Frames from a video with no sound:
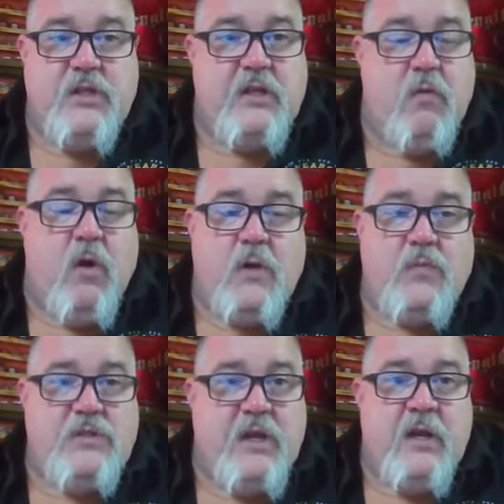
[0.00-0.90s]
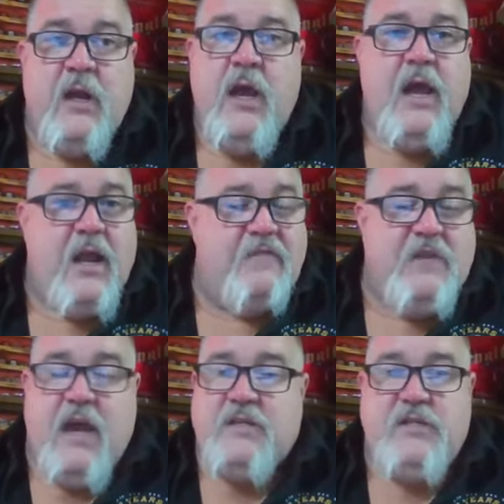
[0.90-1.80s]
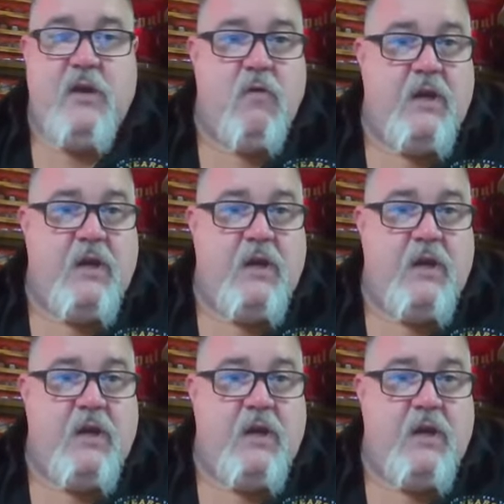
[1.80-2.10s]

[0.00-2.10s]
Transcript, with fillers: that they want to present at FDIC or